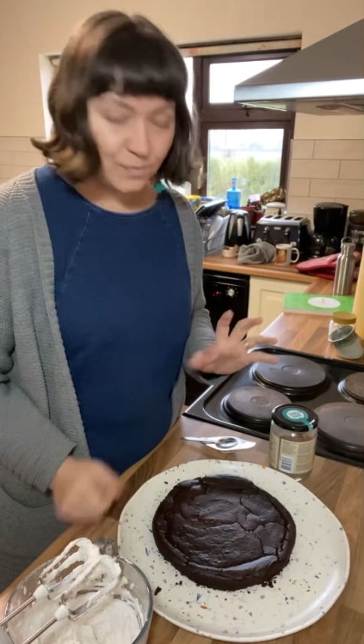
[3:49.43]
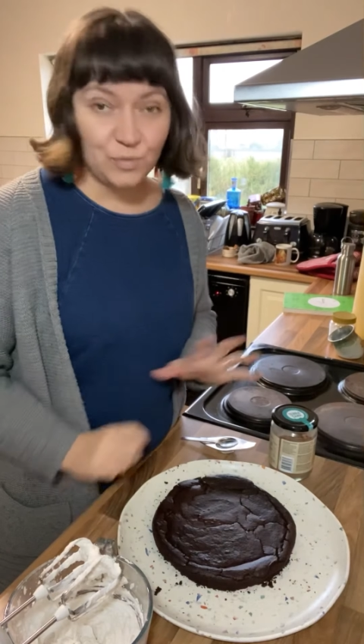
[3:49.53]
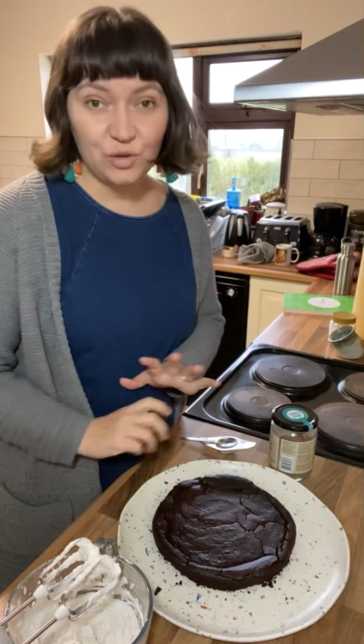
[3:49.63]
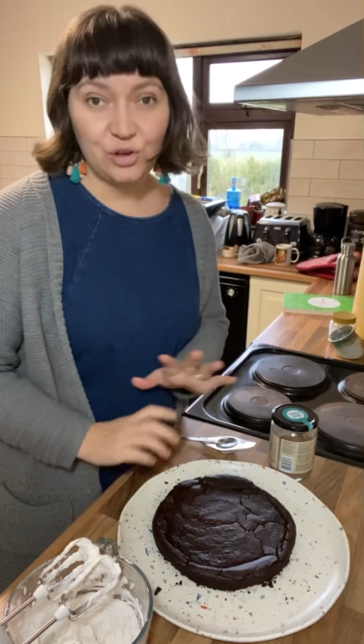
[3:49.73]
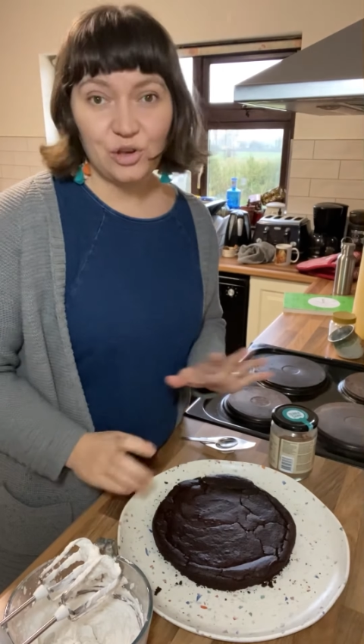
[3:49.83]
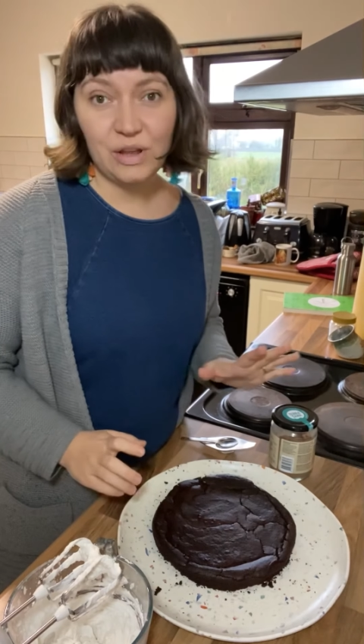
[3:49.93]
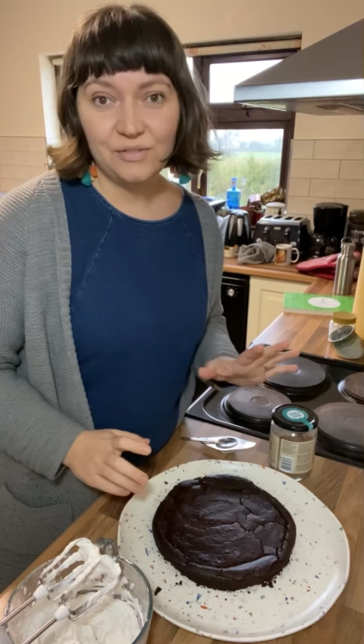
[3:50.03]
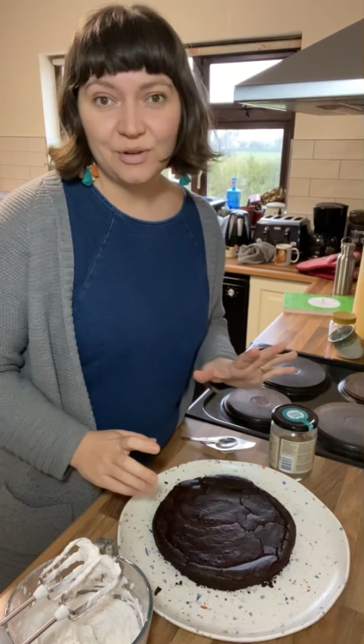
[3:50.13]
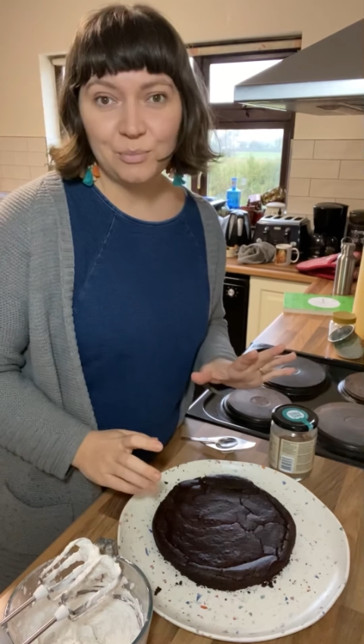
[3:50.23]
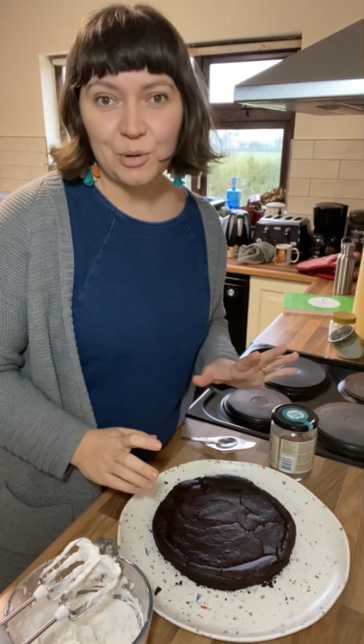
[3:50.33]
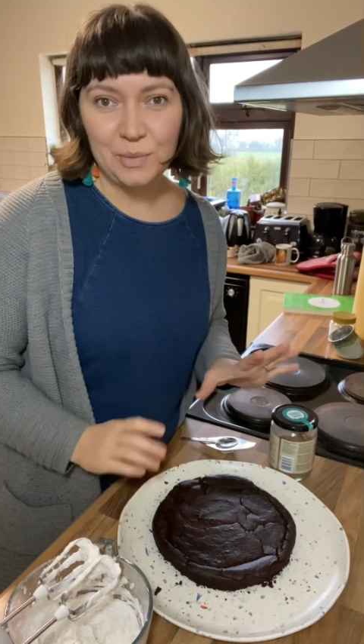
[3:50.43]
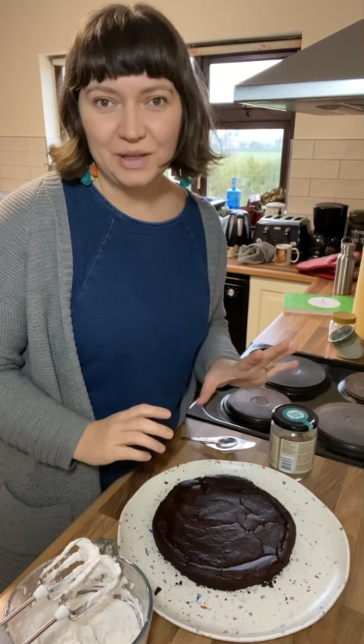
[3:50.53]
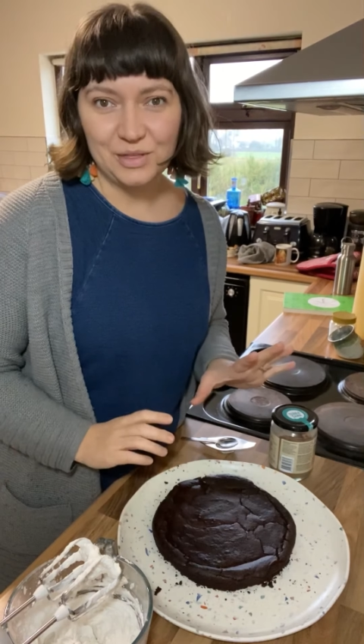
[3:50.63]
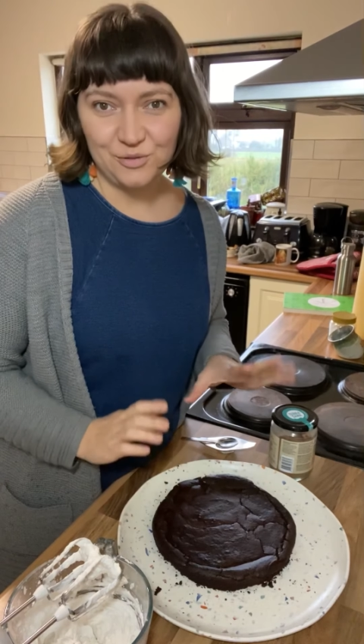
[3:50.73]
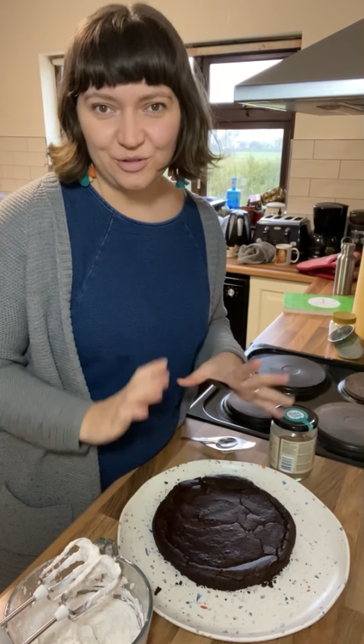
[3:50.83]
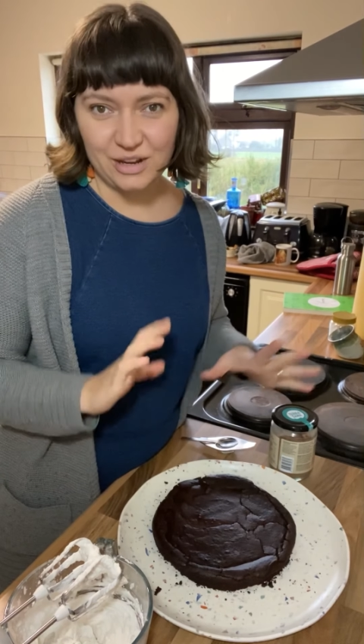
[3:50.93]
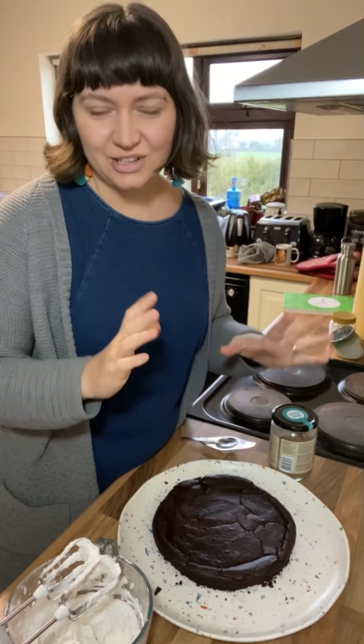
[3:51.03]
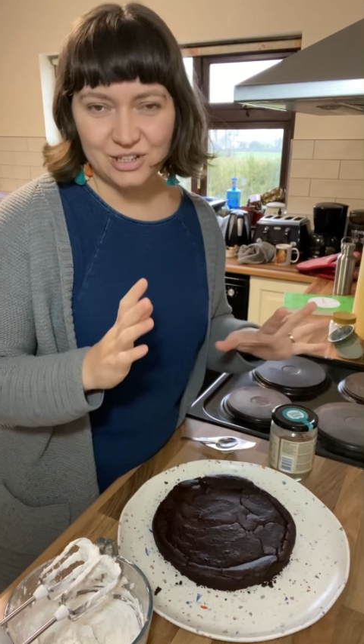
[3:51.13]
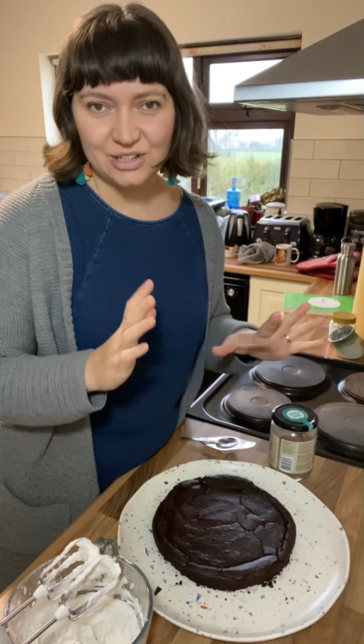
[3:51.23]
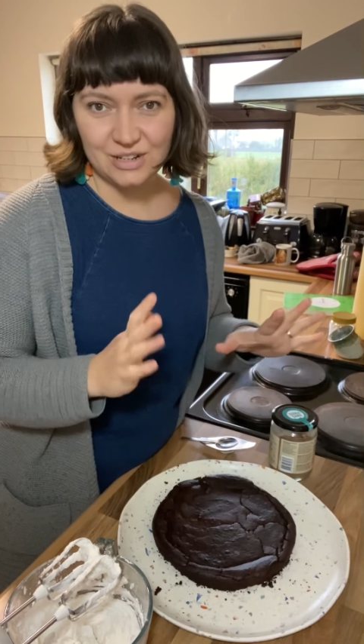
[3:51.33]
So you could even pop it in the
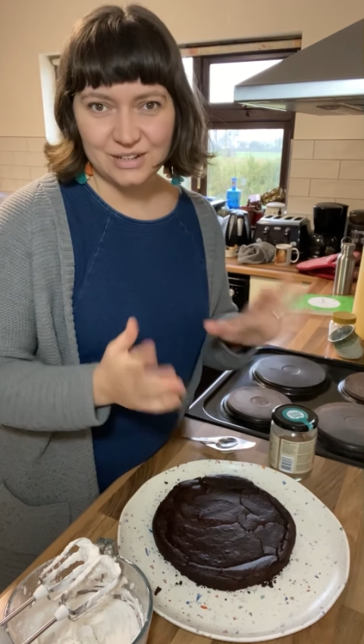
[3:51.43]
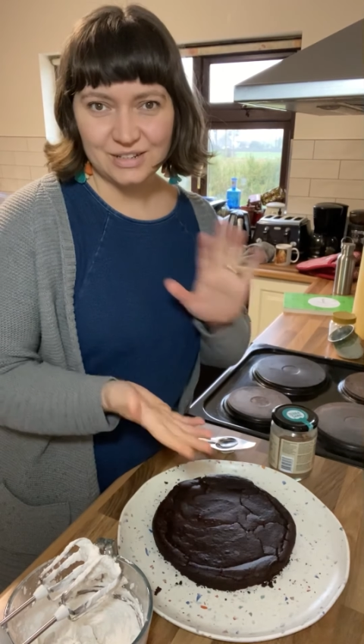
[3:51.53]
fridge